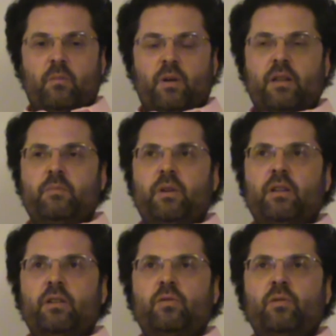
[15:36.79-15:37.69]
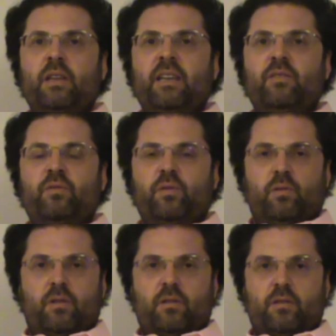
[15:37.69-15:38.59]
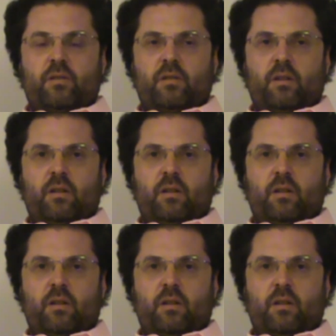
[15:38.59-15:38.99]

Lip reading: but it's beginning to influence.